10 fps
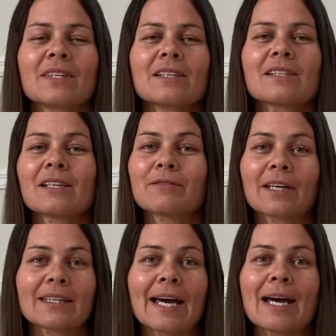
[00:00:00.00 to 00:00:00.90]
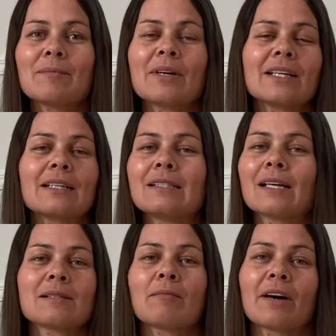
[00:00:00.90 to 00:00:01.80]
stuff like that, but it
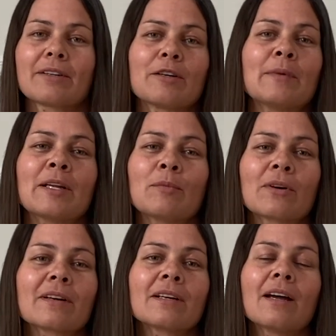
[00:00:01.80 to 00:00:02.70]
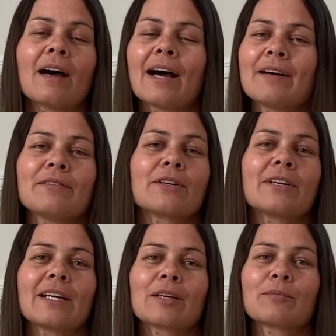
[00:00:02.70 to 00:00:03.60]
doesn't bother him anymore. I haven't heard
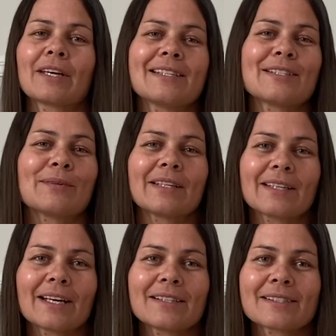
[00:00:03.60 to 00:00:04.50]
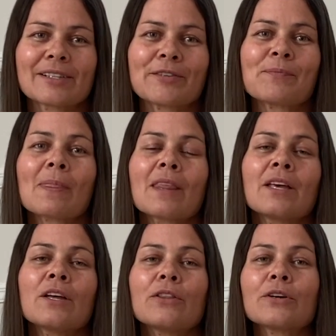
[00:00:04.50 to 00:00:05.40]
any complaints about that. So
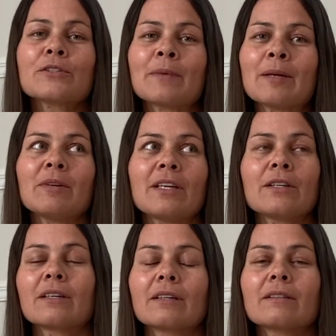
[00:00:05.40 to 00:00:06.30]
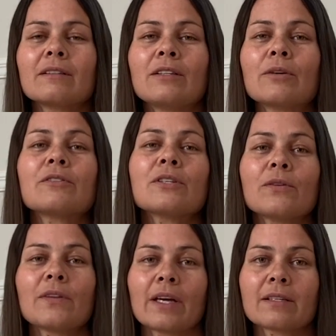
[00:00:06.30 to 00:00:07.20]
those may be the
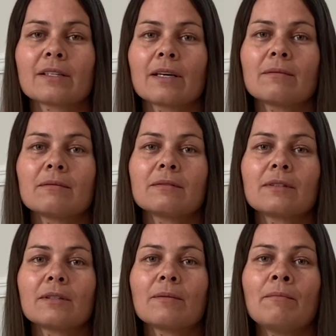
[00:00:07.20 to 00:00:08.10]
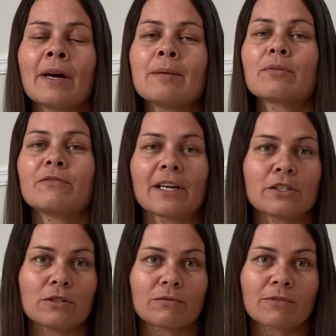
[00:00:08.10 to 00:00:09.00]
two things that might
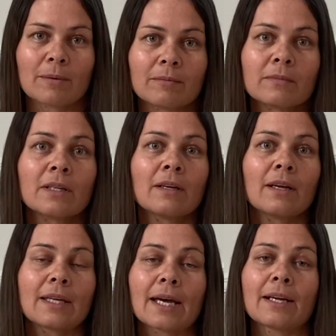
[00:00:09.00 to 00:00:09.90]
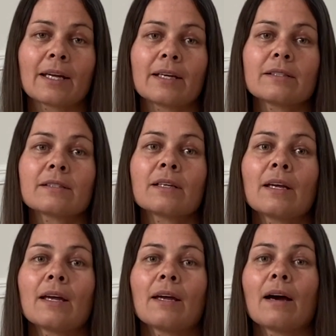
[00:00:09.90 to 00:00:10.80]
prevent you from getting it.
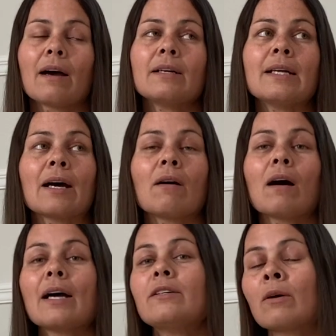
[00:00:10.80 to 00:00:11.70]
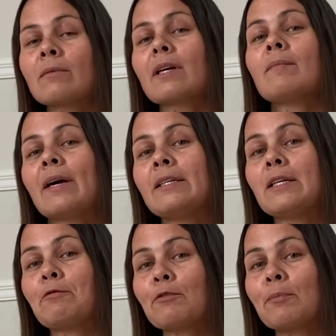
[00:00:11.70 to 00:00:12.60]
Now, I don't recommend
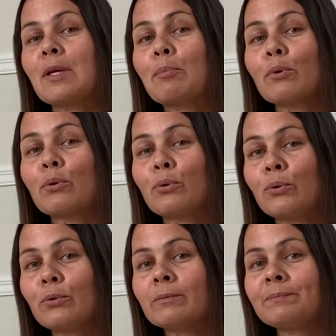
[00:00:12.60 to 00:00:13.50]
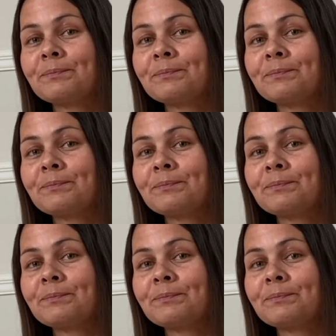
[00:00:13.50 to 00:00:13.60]
it for people who